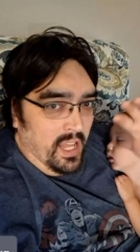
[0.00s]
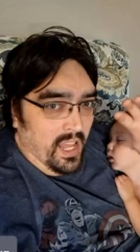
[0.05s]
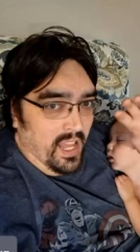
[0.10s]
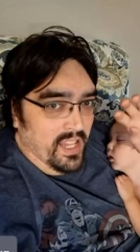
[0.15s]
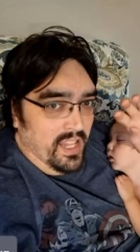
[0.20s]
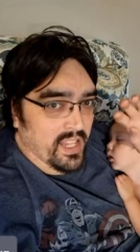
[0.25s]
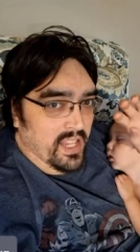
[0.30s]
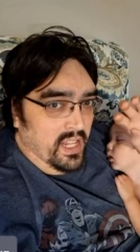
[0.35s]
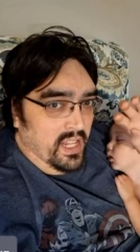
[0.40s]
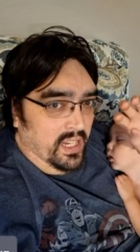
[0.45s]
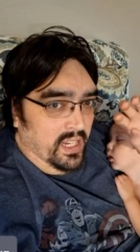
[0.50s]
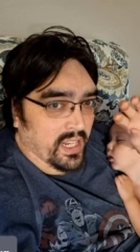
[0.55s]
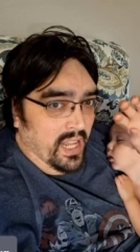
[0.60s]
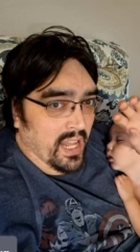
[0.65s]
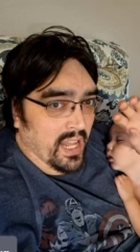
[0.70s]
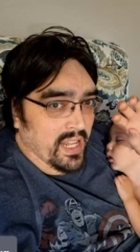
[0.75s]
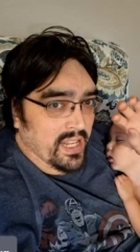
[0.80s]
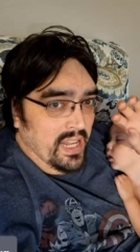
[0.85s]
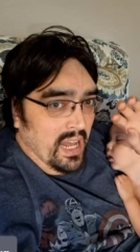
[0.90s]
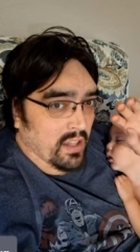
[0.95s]
And then
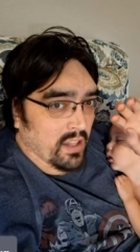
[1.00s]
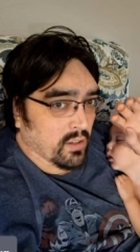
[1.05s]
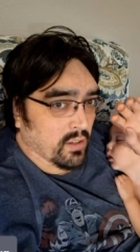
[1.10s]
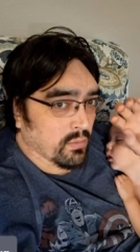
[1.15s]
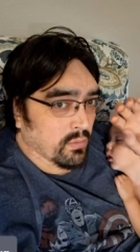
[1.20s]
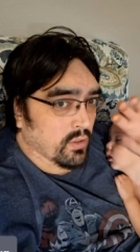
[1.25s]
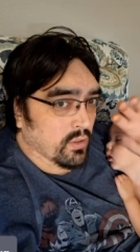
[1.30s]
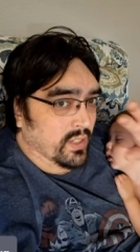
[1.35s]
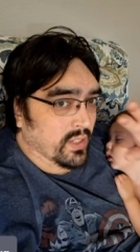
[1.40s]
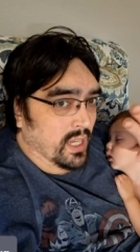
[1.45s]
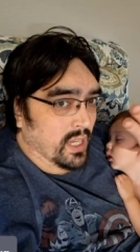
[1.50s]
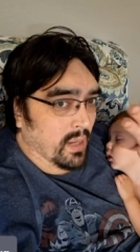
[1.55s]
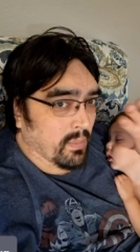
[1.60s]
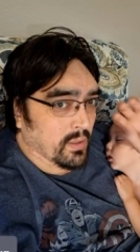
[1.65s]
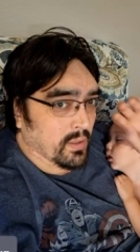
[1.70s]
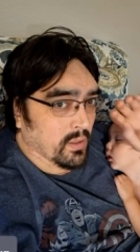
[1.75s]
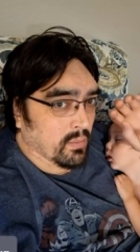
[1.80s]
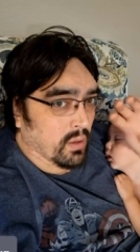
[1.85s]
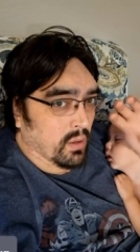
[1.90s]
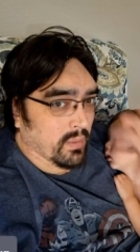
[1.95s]
again, now they're moving up
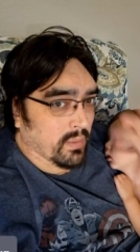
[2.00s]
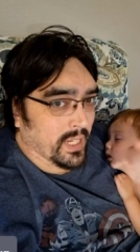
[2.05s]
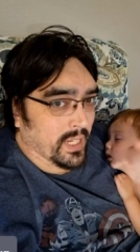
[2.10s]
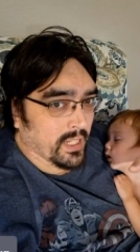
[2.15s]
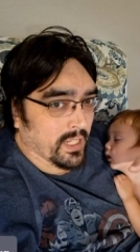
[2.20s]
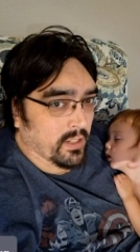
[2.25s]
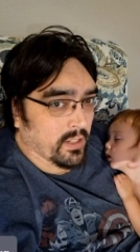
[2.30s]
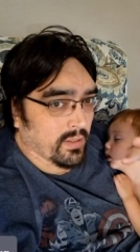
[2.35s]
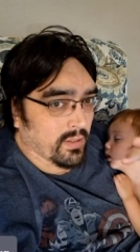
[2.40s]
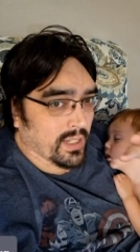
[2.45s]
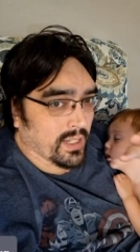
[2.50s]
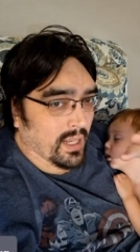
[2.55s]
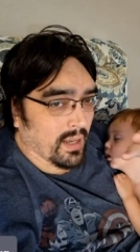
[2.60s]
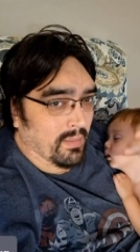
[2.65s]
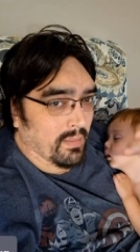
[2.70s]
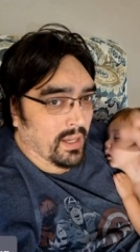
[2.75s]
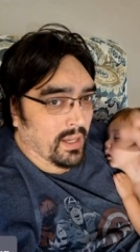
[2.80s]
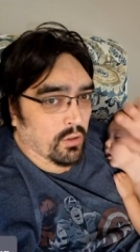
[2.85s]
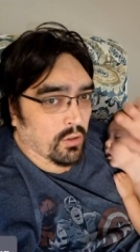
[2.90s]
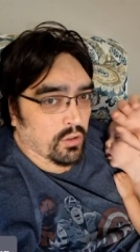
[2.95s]
and they're probably hitting you in
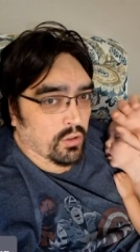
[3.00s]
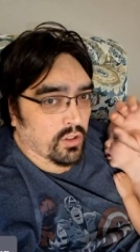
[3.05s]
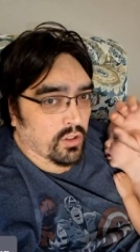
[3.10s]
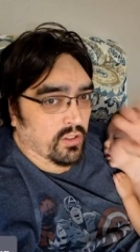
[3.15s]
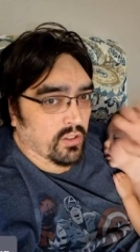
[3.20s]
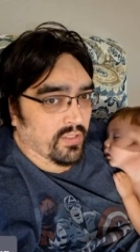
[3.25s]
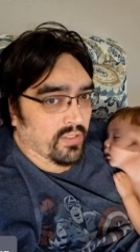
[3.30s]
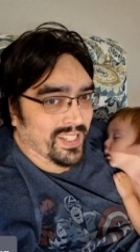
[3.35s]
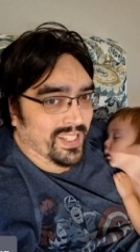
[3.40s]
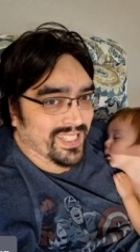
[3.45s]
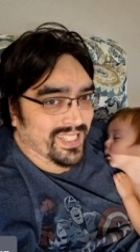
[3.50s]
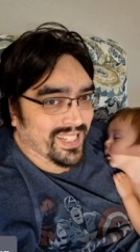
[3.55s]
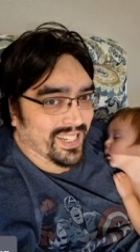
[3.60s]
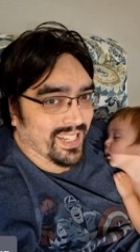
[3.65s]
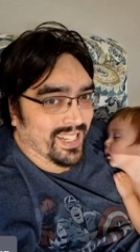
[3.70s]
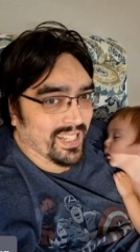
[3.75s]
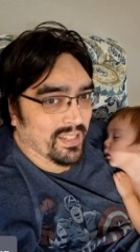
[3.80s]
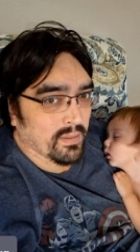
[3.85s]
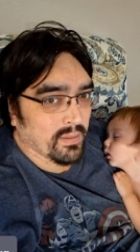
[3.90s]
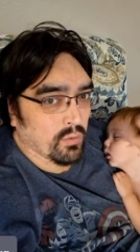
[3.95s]
combat, or they're advancing
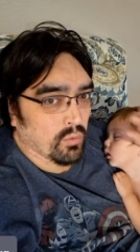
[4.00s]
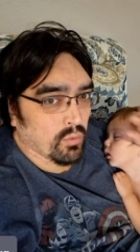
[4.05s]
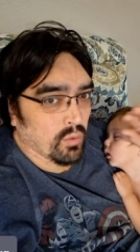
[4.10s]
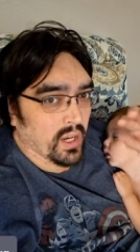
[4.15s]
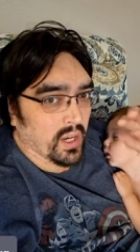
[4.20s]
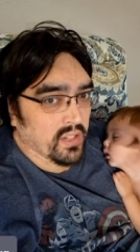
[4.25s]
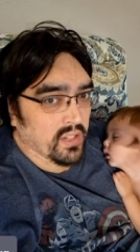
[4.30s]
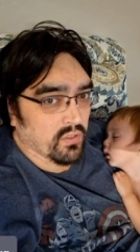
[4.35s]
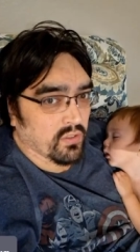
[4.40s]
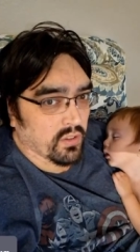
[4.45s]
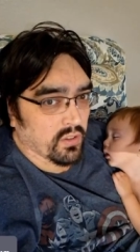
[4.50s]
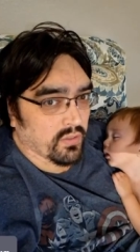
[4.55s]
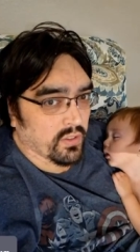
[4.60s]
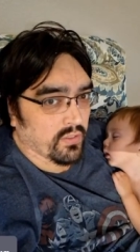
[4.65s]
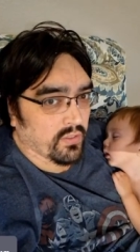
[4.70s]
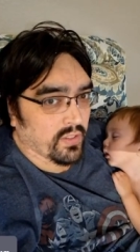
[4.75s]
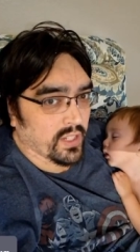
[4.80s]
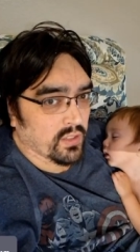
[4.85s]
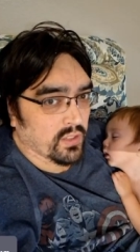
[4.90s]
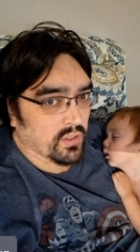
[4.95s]
again to be right in front of your
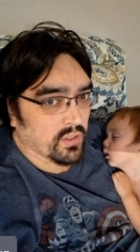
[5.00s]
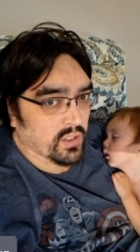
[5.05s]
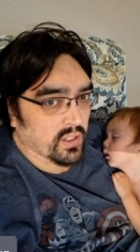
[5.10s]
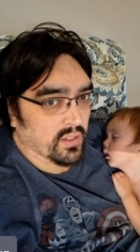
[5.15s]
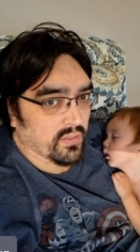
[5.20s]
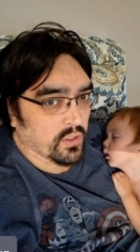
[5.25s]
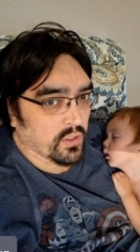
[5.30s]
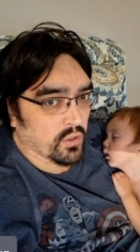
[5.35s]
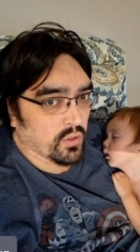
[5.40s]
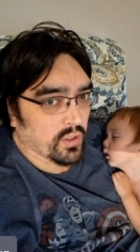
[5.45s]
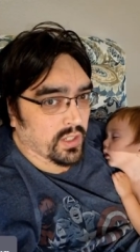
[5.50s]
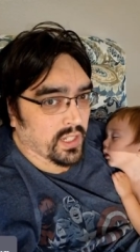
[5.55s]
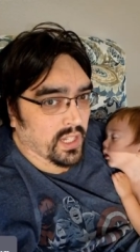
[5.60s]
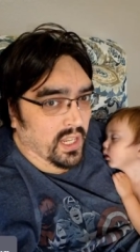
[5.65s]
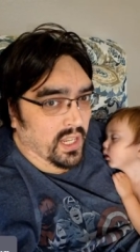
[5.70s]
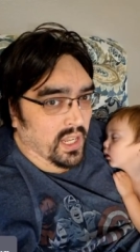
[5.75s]
face with your infantry,